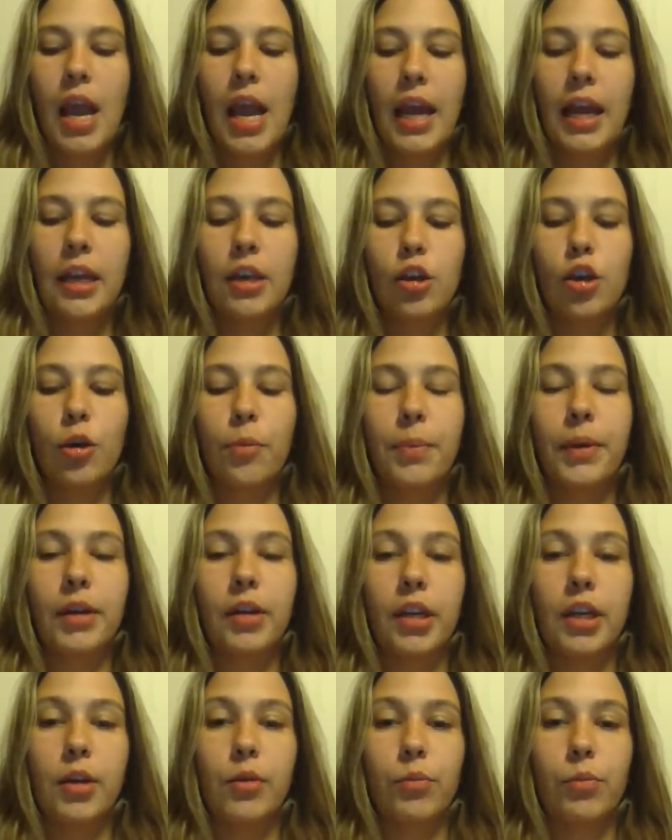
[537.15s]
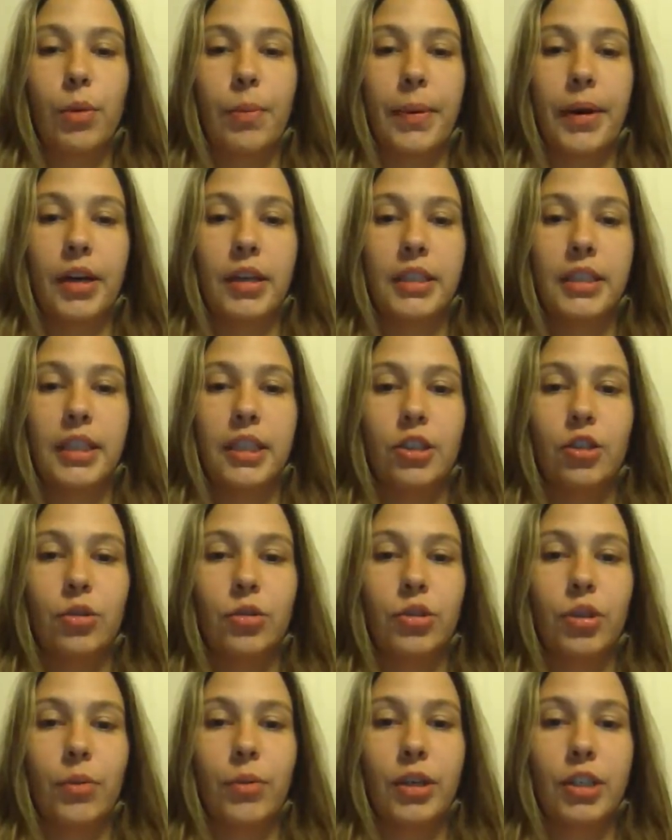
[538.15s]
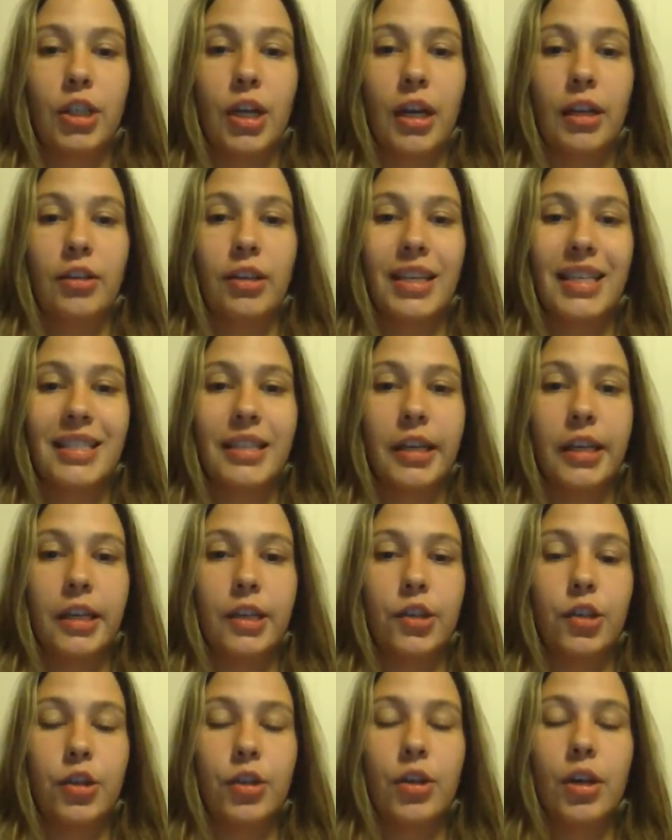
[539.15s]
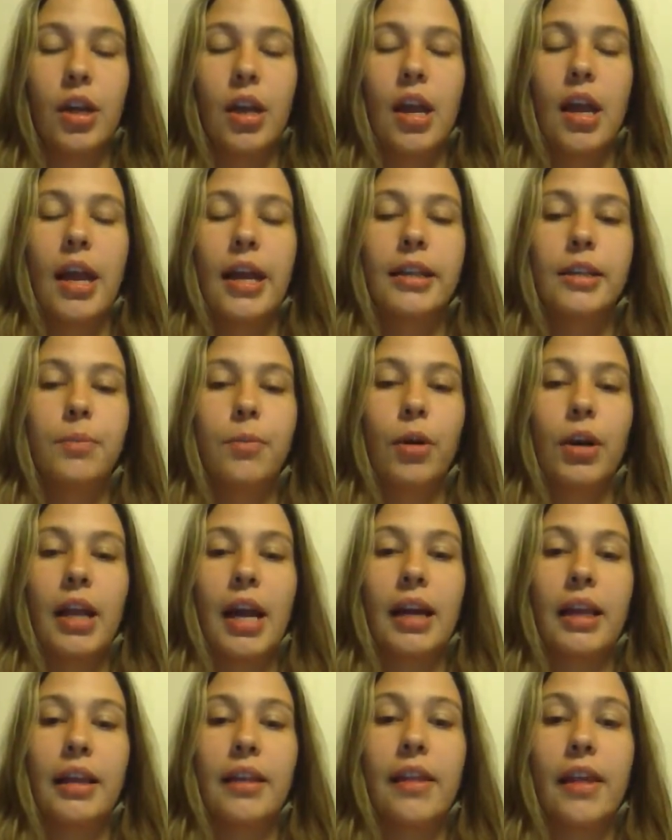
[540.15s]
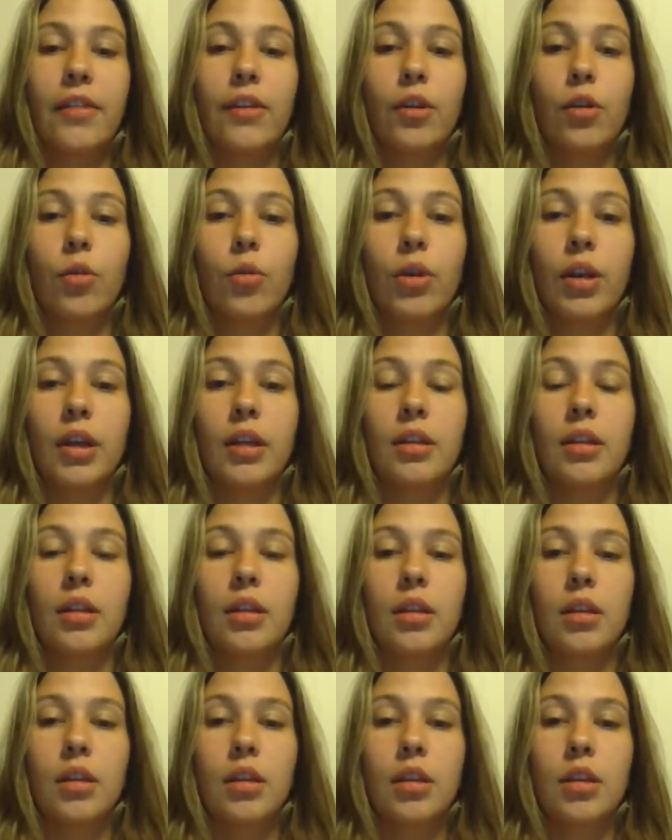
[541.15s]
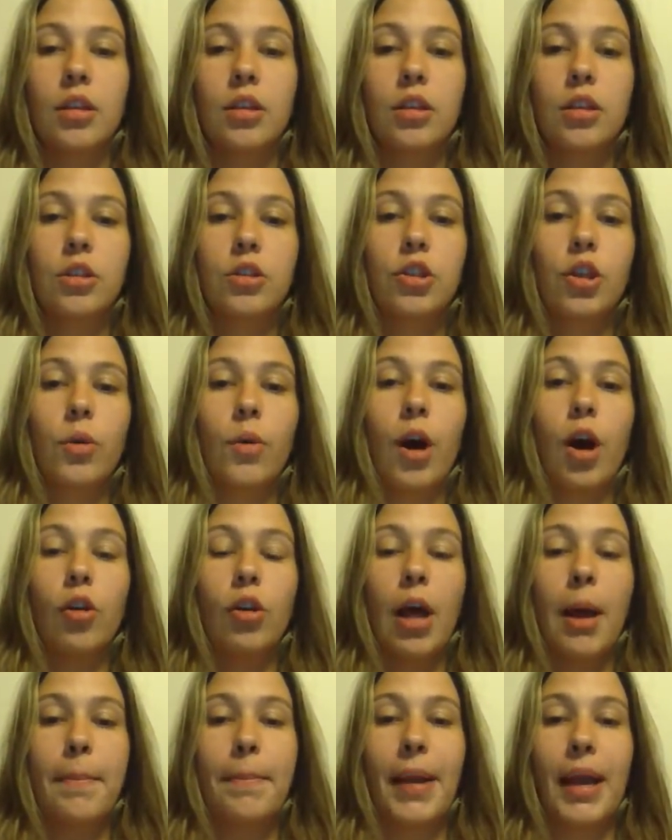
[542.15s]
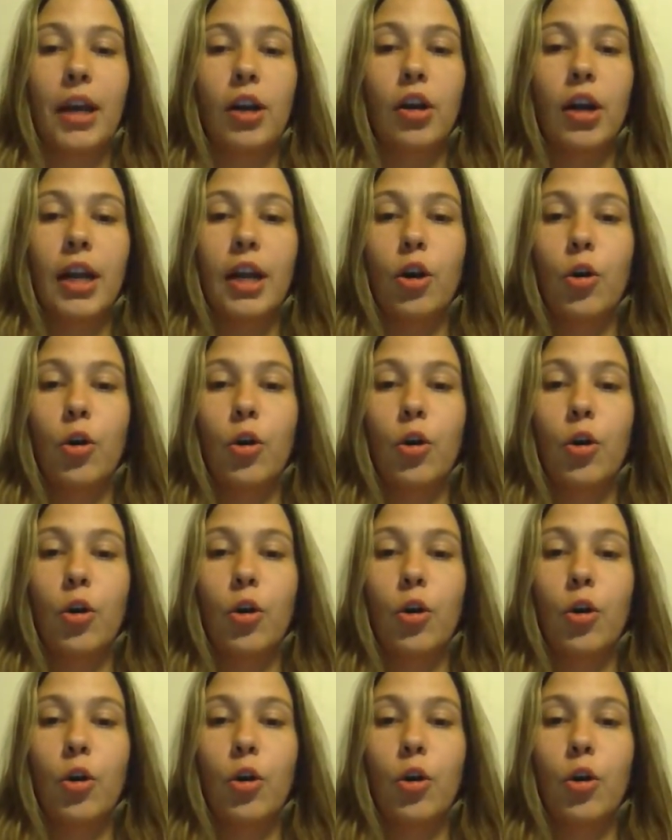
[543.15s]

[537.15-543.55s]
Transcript: And you're building and repairing tissue. So when a child gets injured, it's more likely that they're going to do a whole lot better and